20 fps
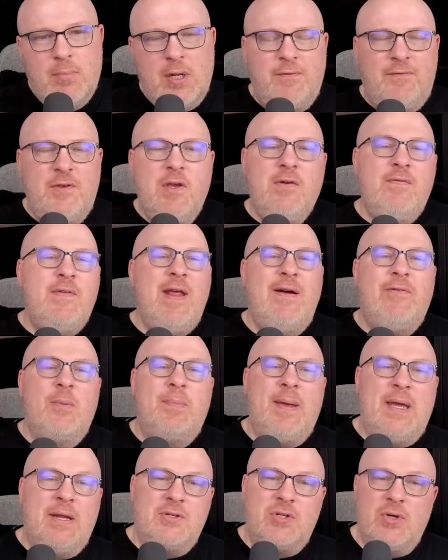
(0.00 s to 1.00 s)
But if you've never
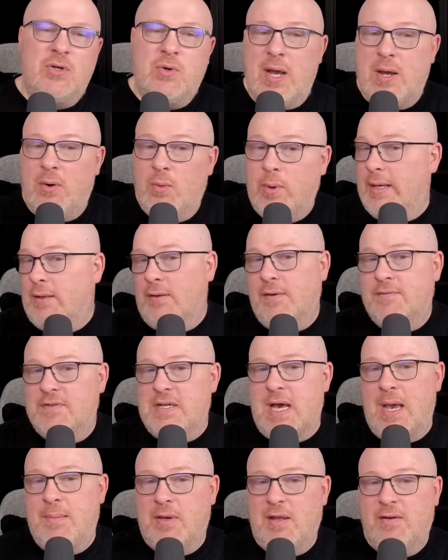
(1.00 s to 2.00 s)
been to a Wheel of Time